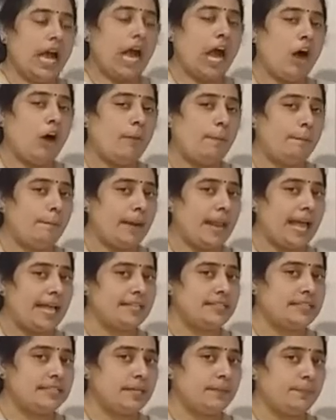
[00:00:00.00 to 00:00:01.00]
How
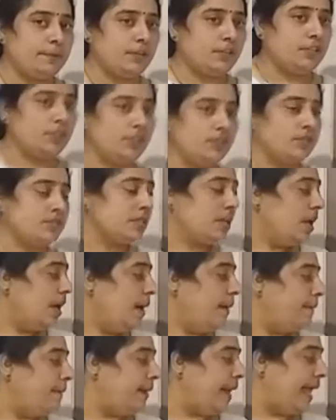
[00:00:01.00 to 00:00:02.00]
plants reproduce?
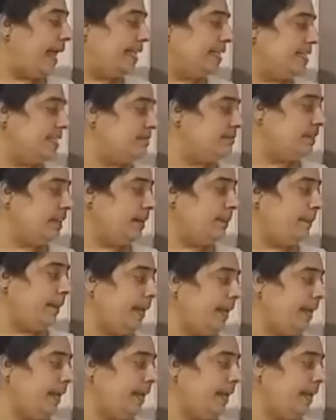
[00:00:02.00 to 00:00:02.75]
Plants will